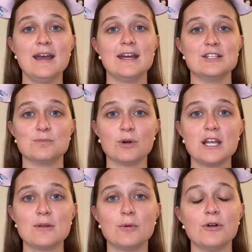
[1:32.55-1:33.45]
is
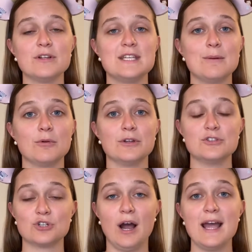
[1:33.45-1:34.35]
breathable, it's able to
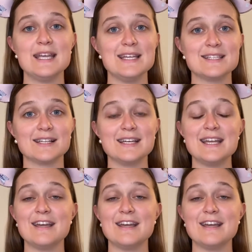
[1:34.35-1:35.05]
dry easily